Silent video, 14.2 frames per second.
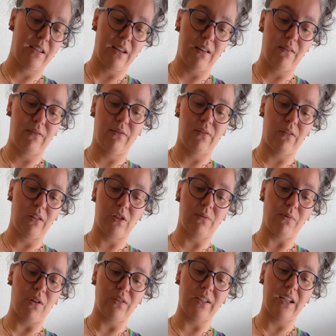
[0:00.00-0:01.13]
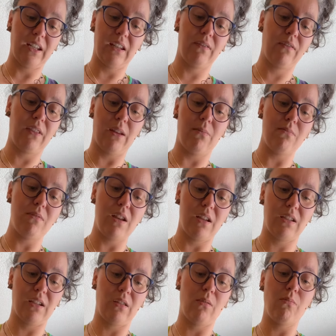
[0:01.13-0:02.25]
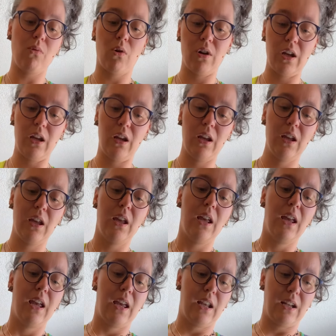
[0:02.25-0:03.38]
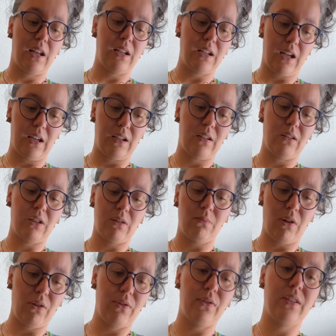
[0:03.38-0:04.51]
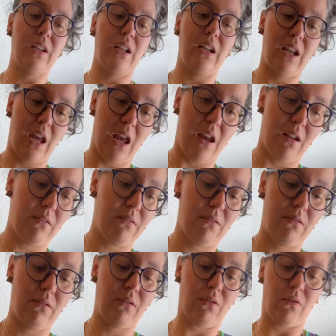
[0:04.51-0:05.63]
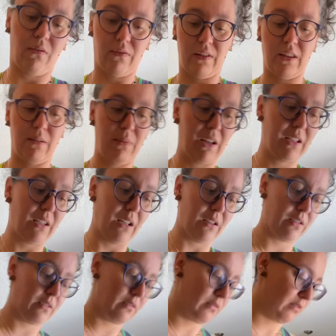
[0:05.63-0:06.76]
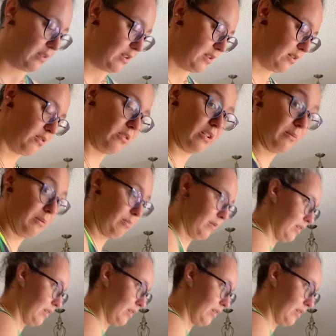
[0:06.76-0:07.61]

it for the smalls. I give them this in the morning and at night, a smalls and a can. So hopefully that makes sense. Well, let me put